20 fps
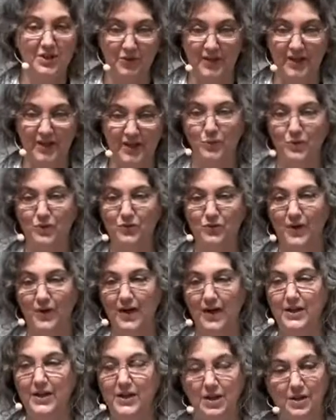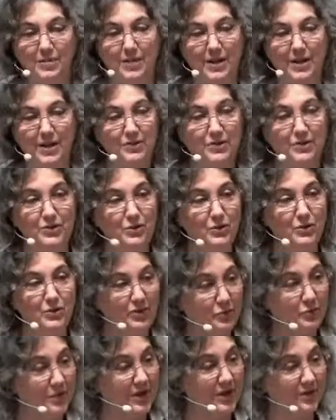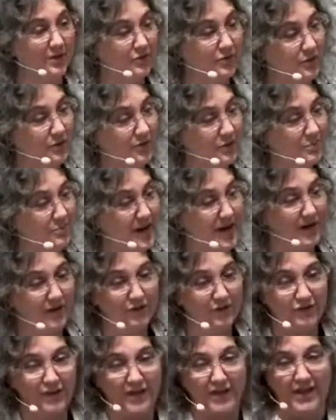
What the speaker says: that he was finally going to be able to do this because it was embarrassing.